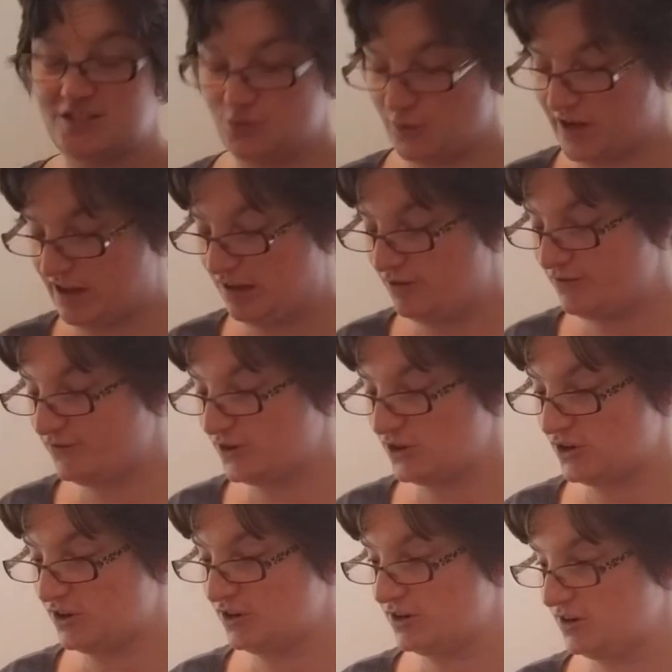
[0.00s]
as well
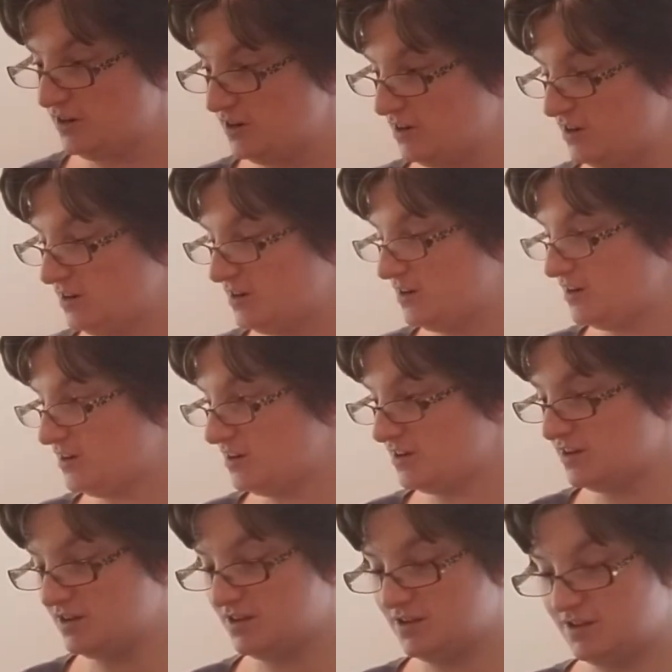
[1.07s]
for
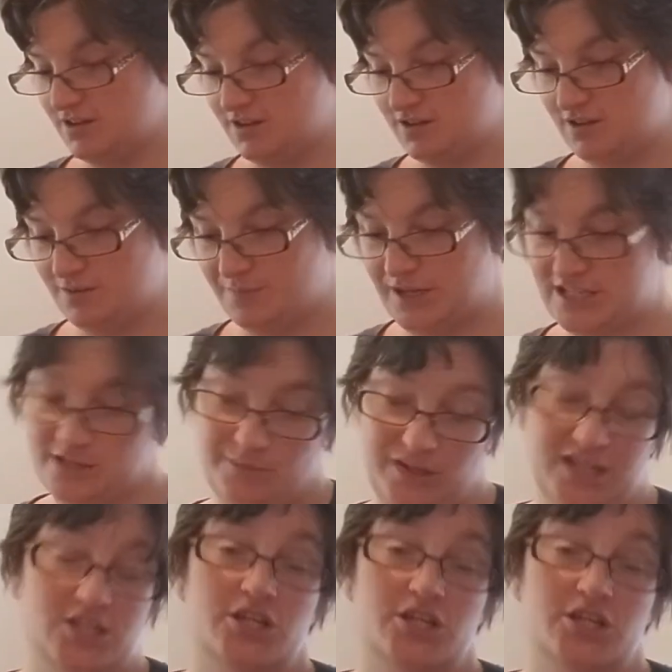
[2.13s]
possibly a